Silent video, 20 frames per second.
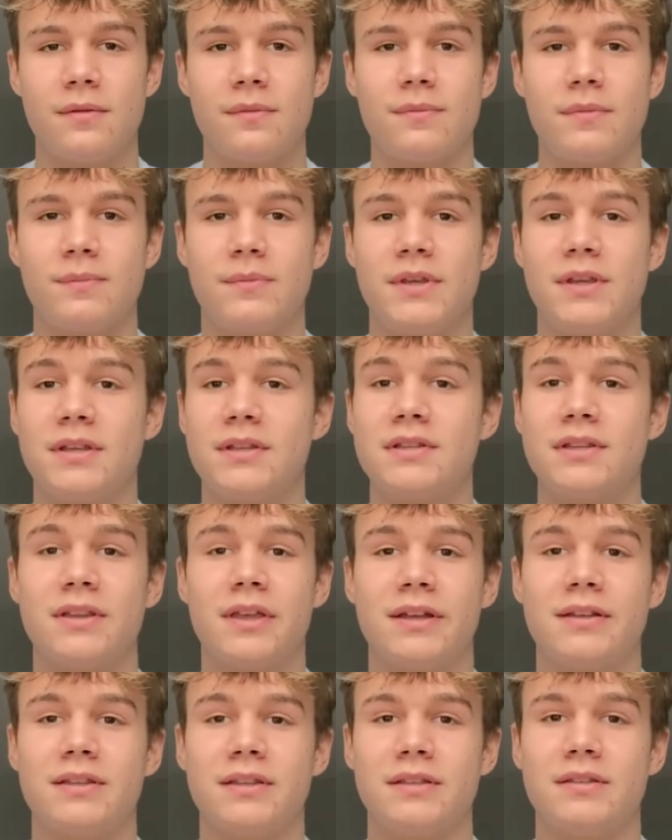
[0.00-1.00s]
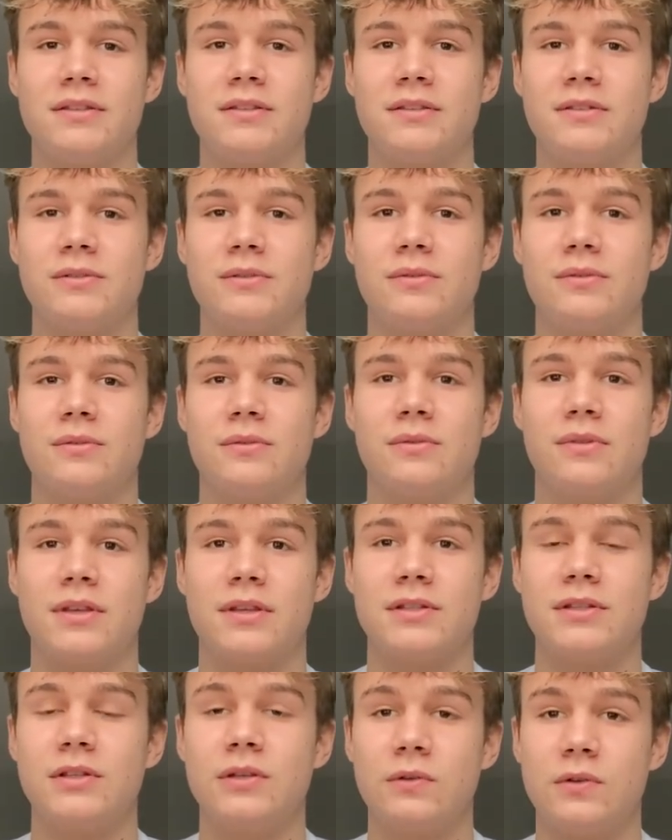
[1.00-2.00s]
Being selected to
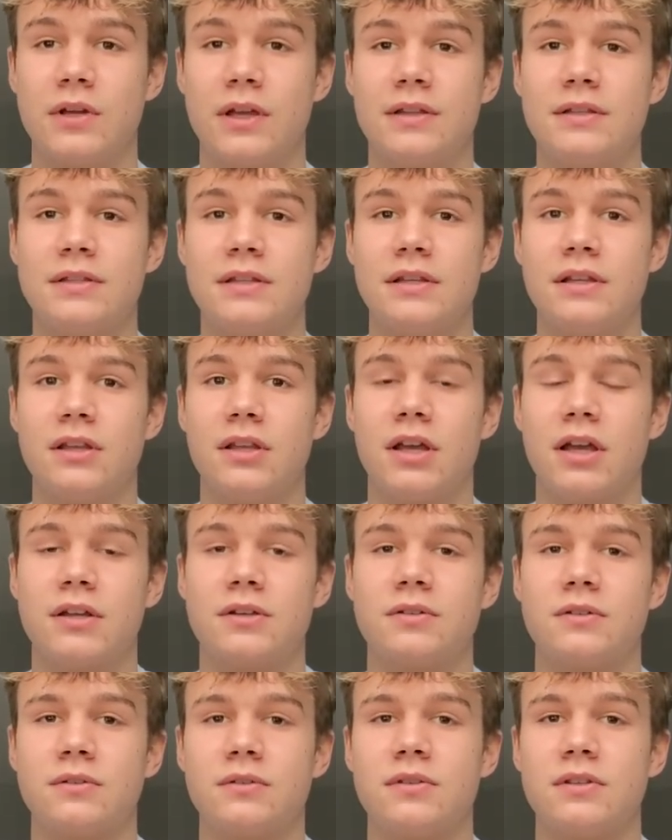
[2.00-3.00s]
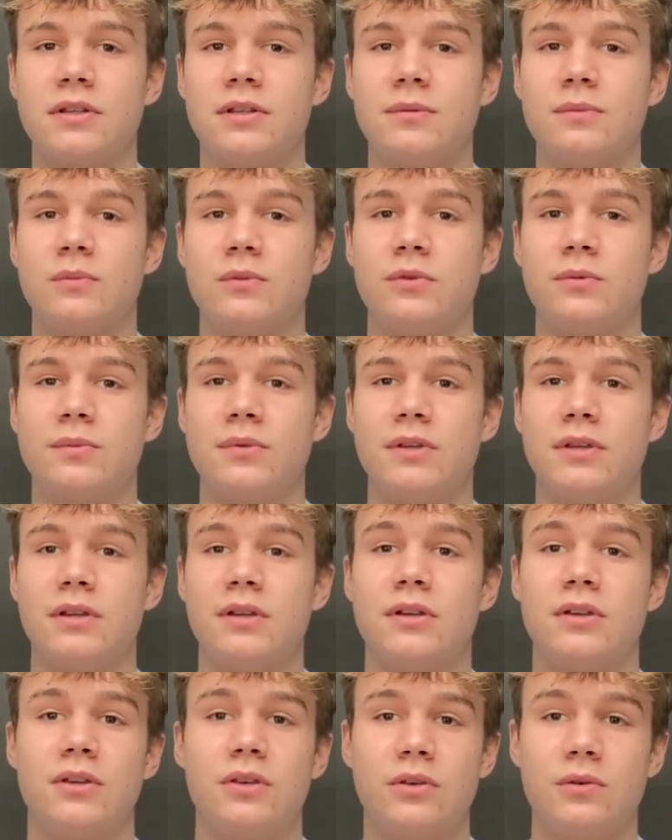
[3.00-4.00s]
this U19 national team would be
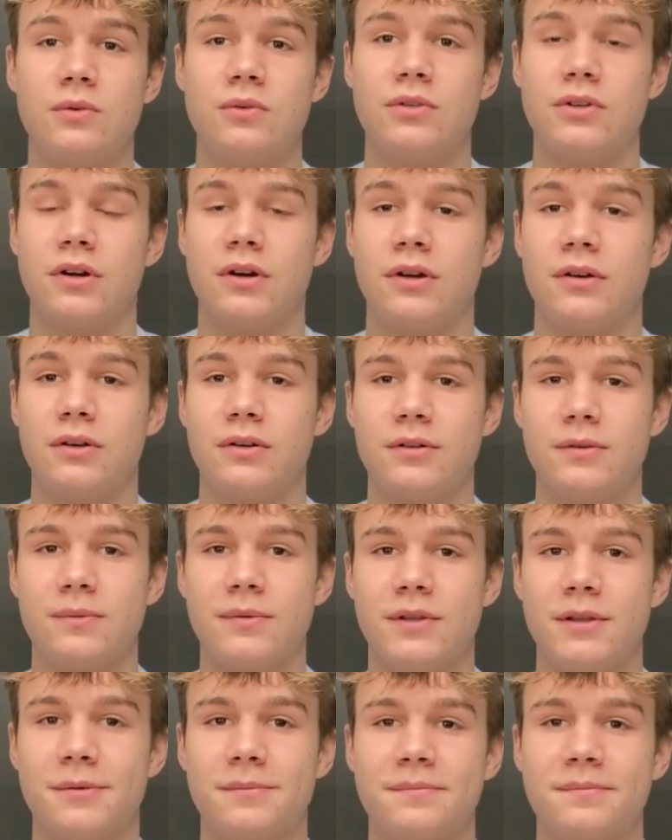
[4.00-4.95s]
a huge honor to me.